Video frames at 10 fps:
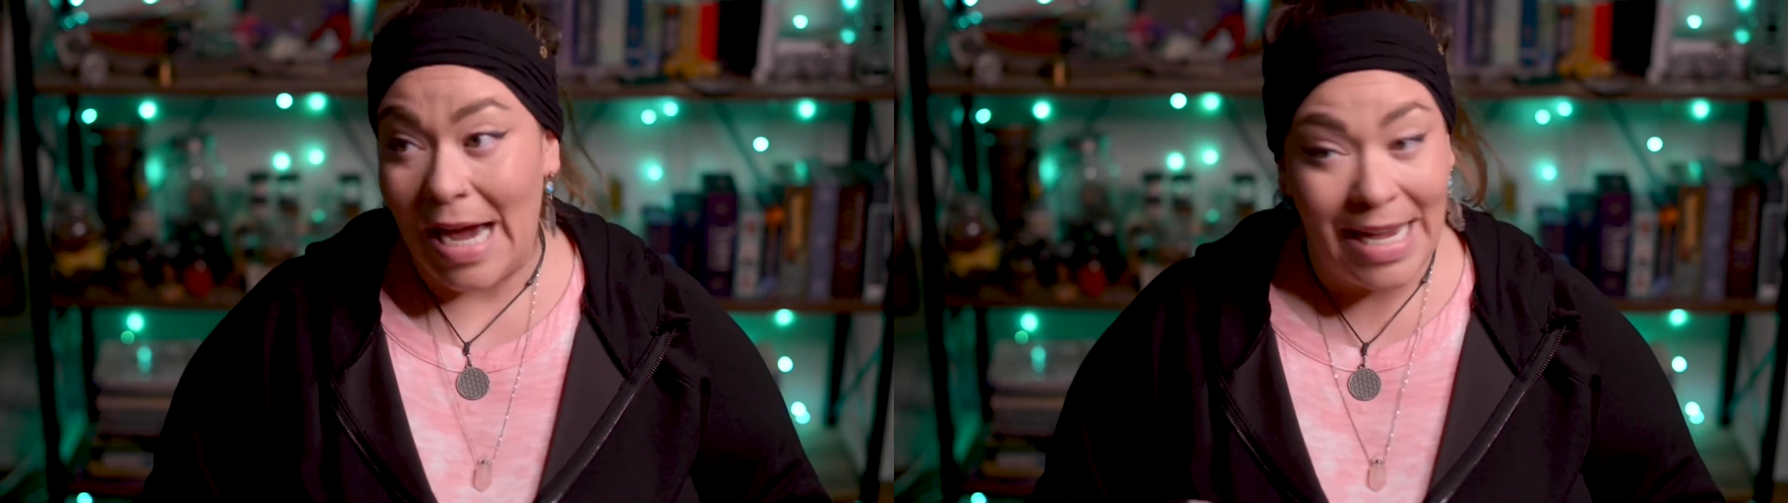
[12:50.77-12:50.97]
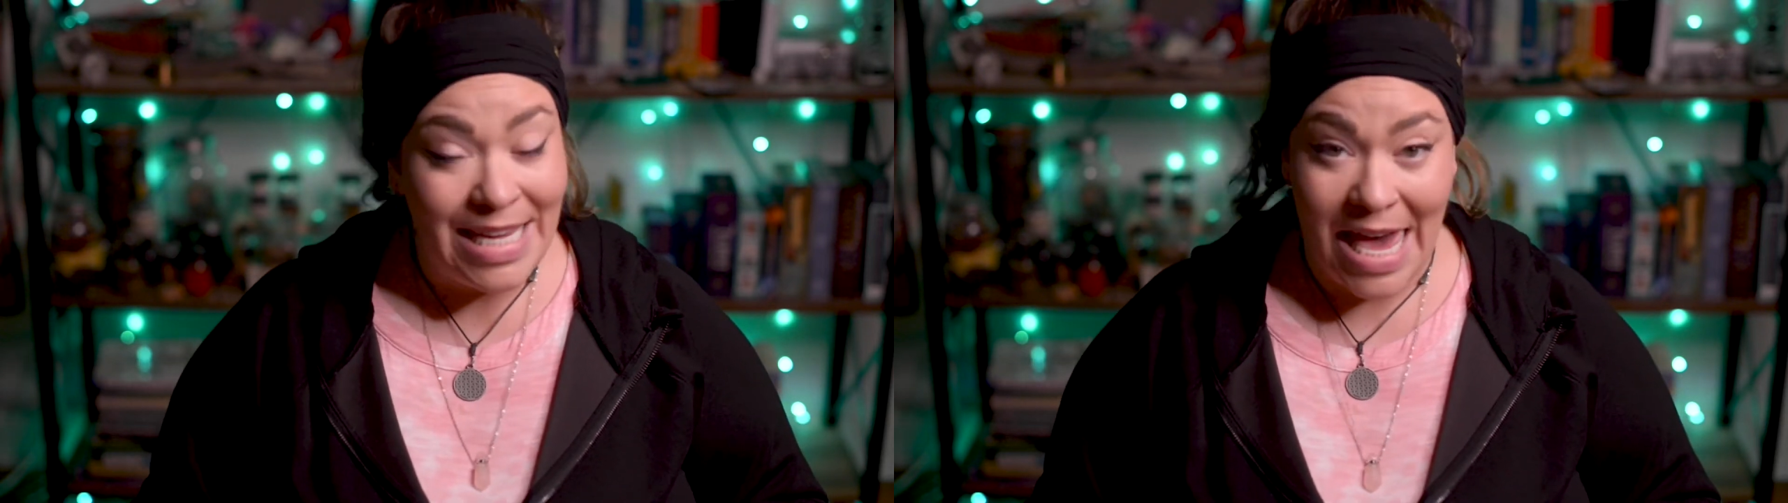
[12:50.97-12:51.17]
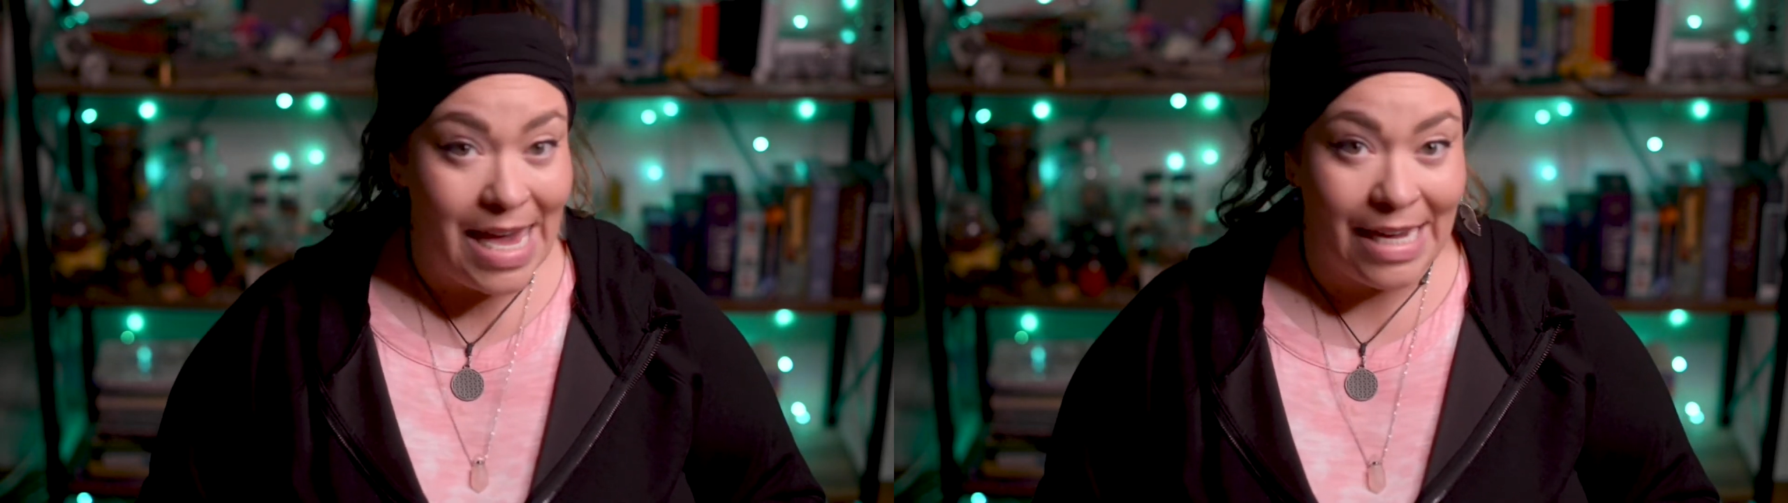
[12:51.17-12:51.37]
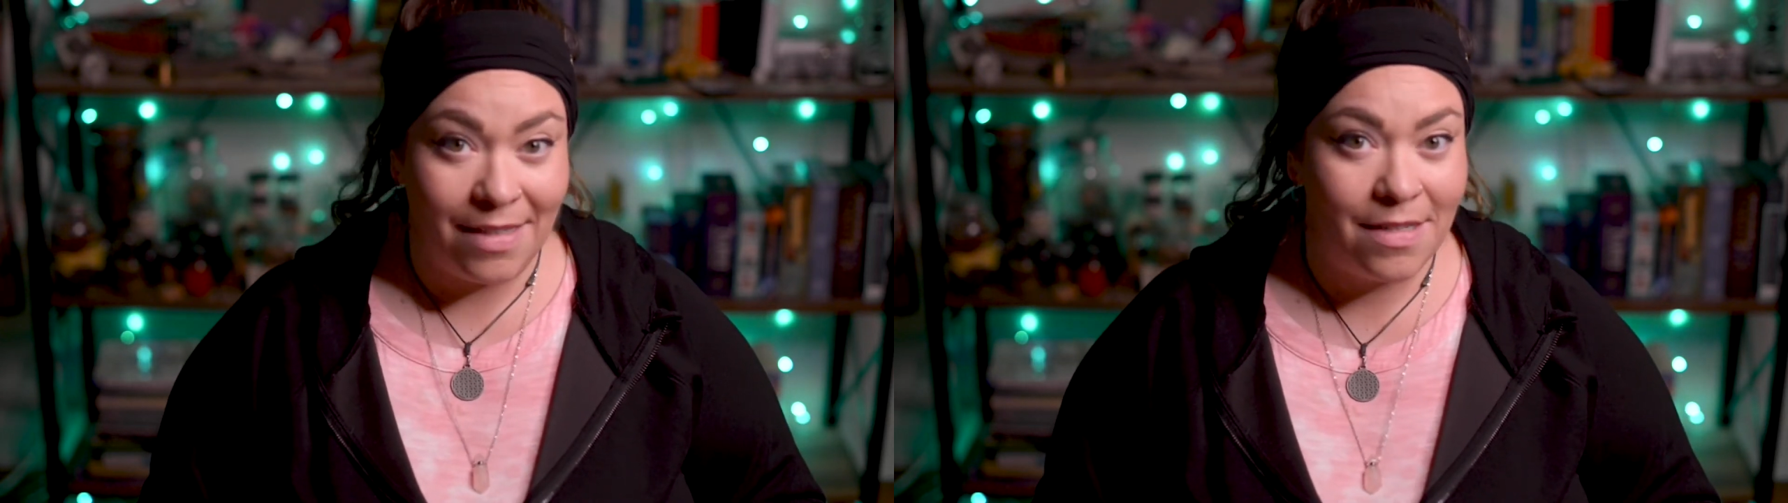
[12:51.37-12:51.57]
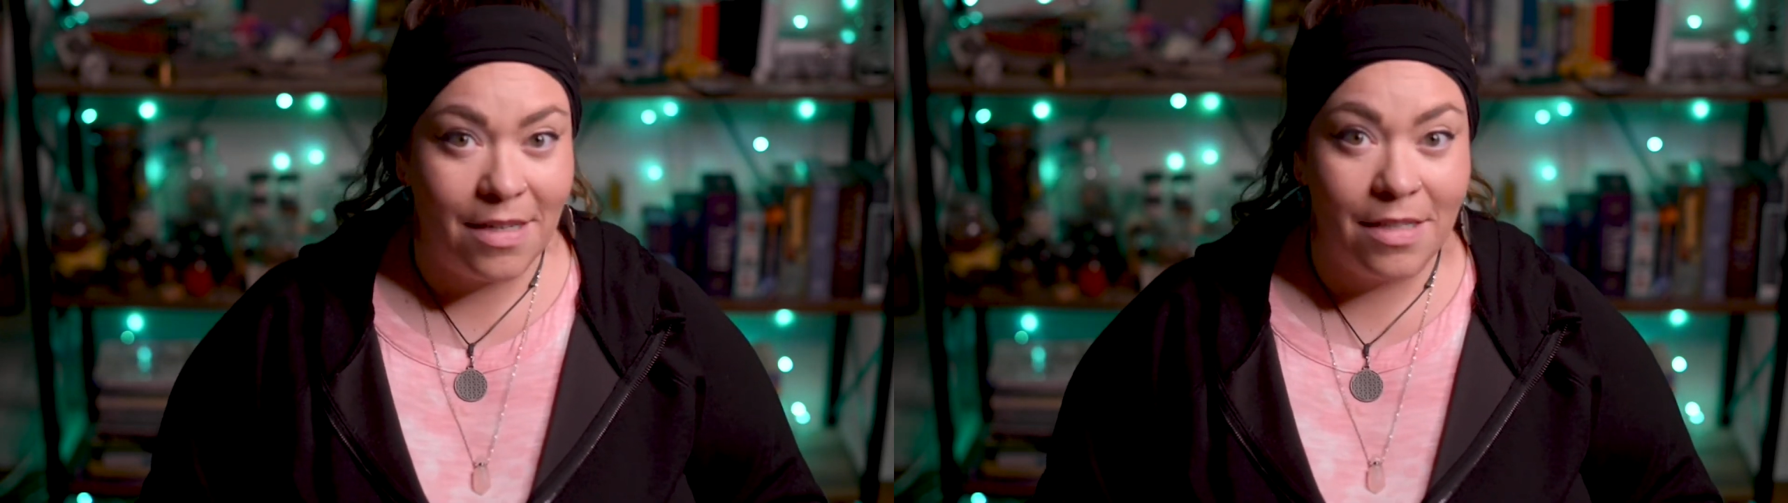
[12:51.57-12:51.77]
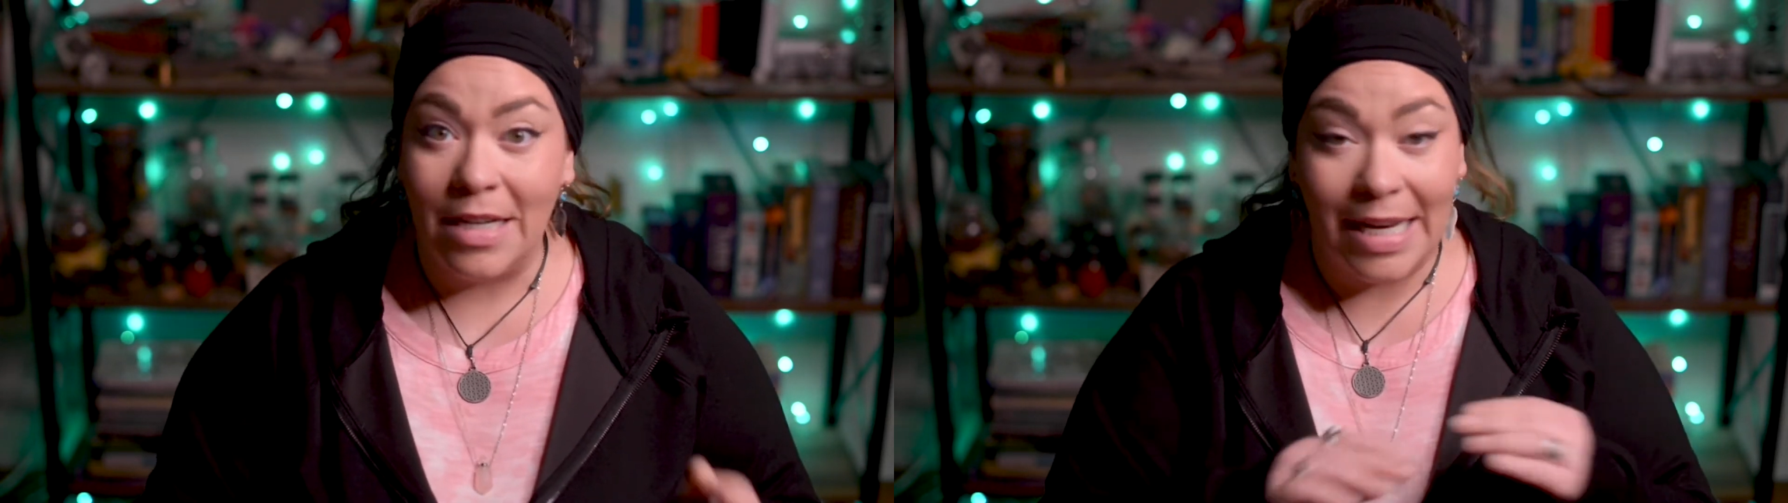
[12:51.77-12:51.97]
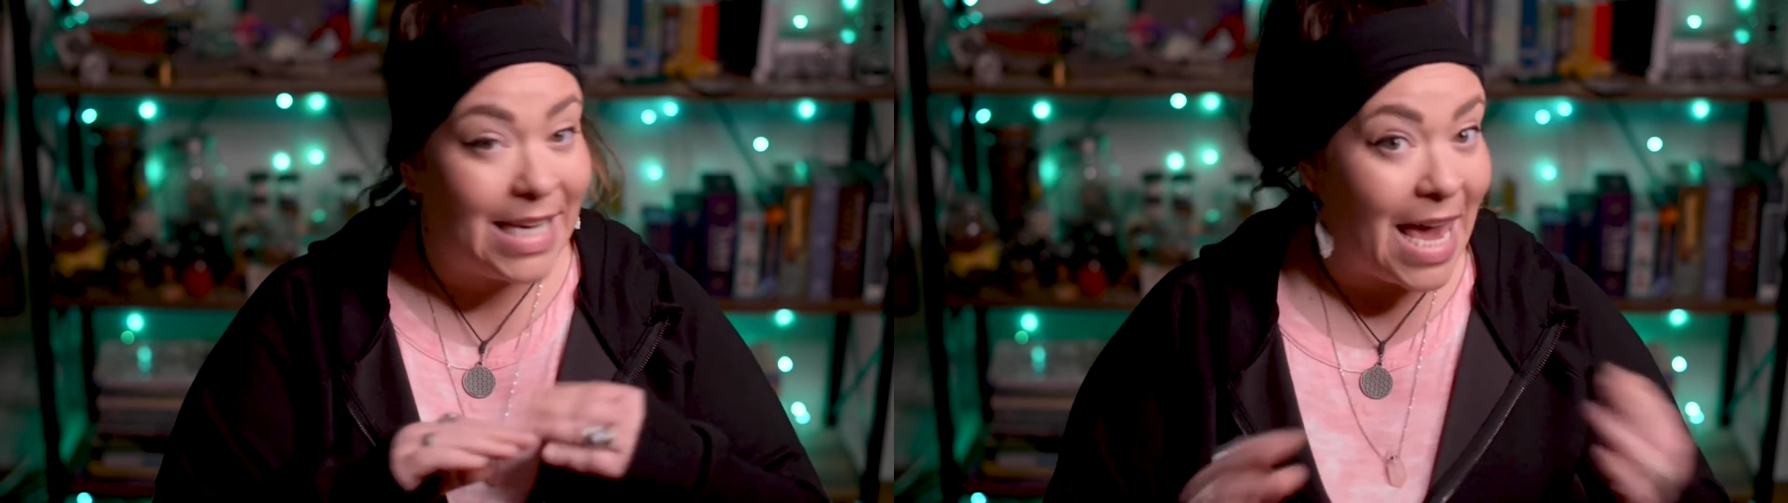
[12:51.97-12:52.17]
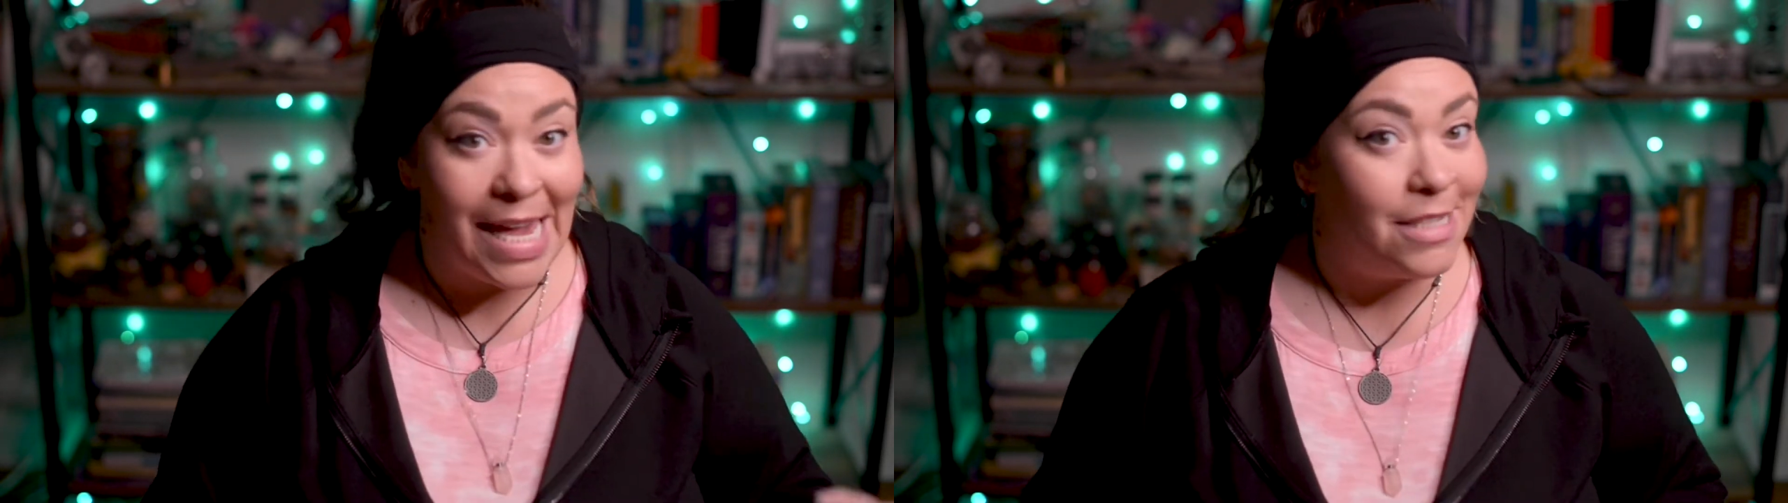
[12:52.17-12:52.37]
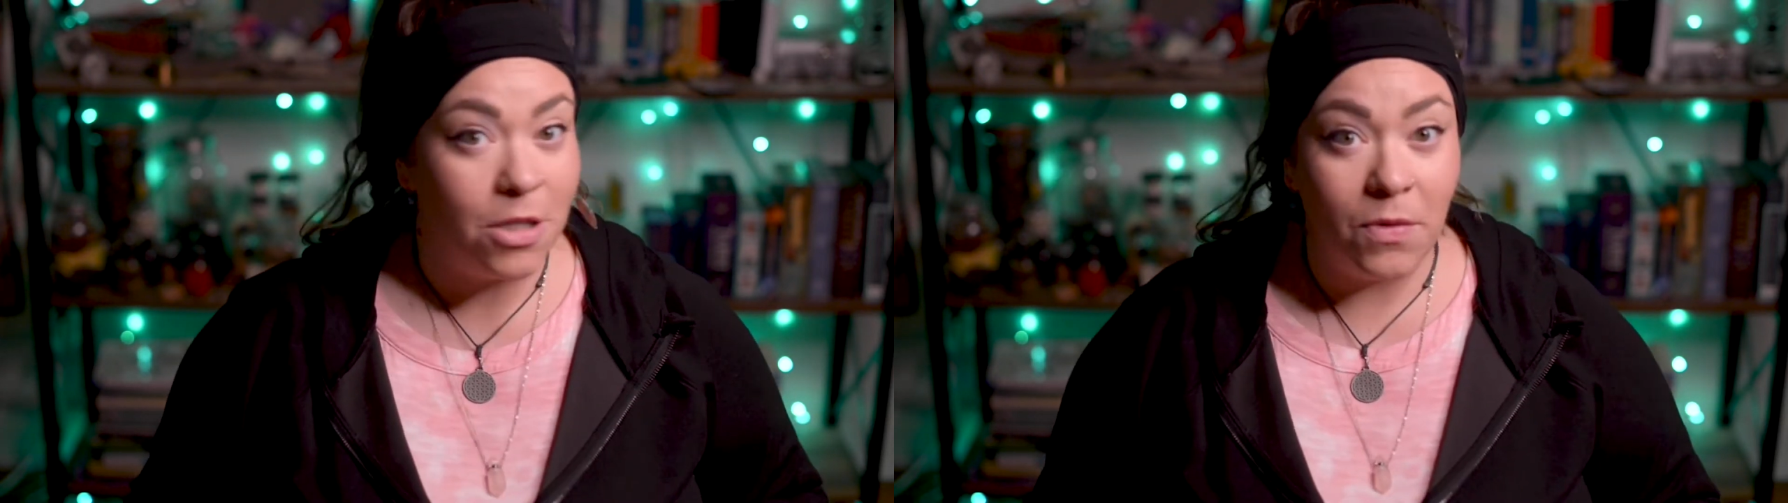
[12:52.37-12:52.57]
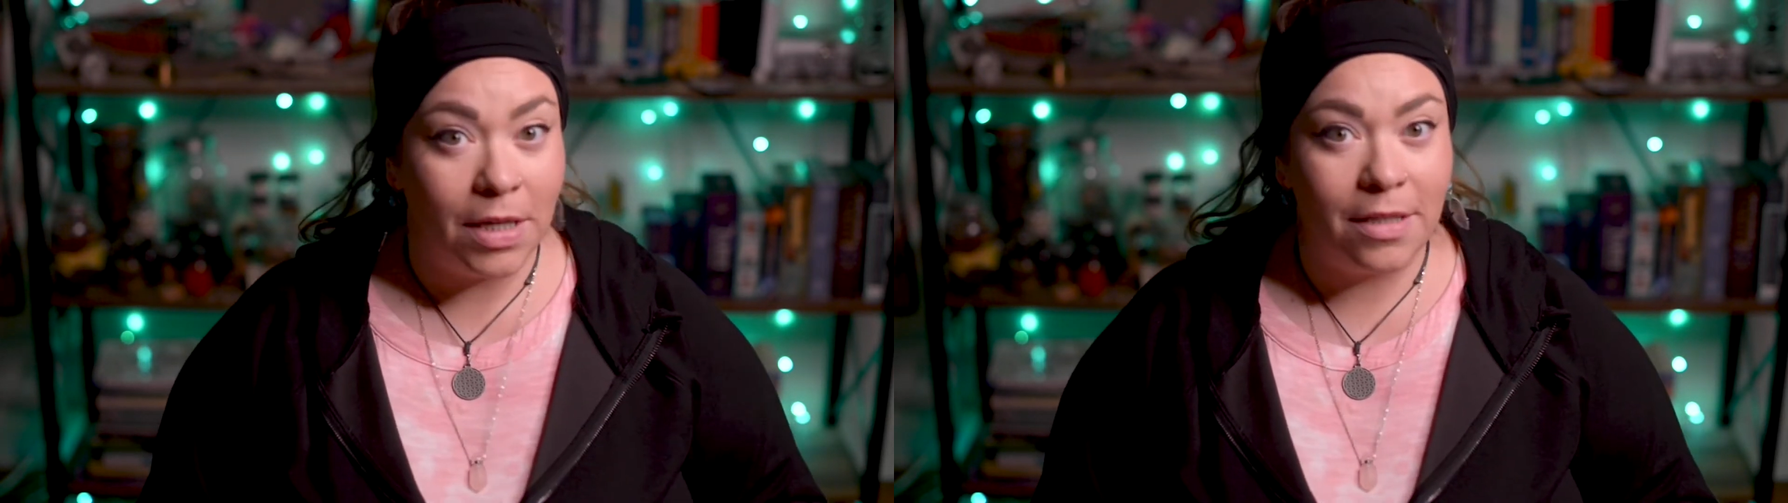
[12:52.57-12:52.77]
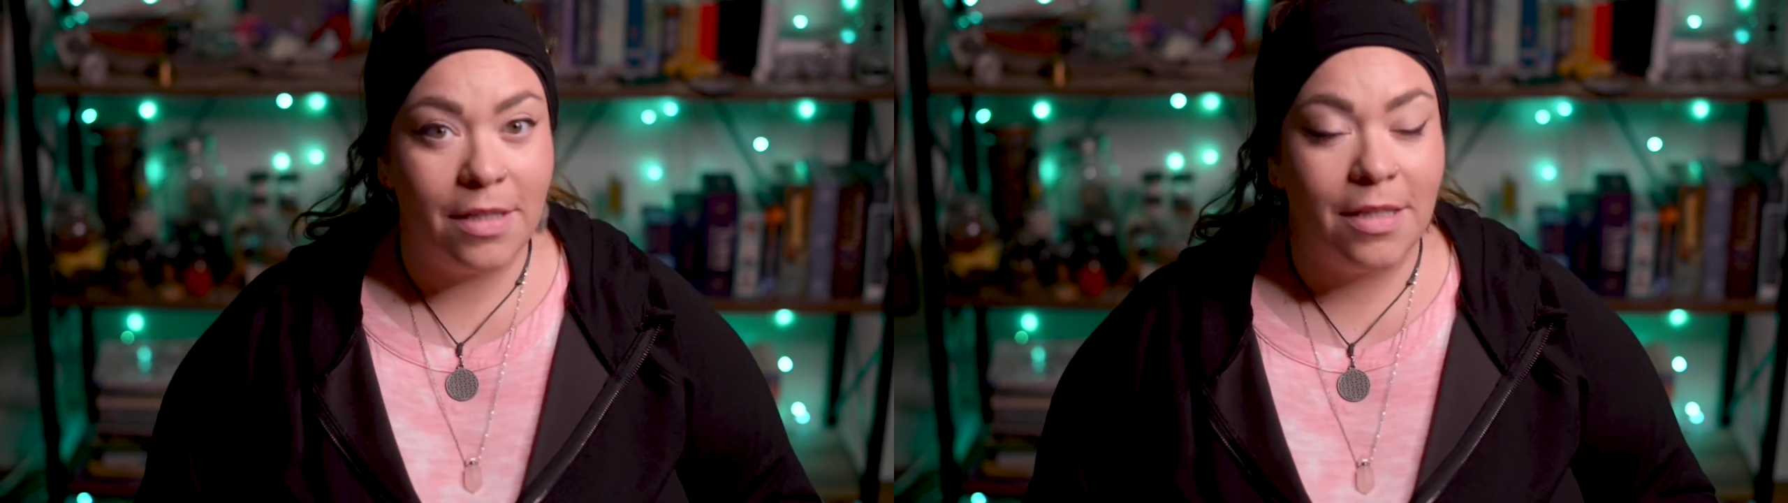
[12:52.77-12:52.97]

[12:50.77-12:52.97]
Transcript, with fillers: I can't. I can't do it.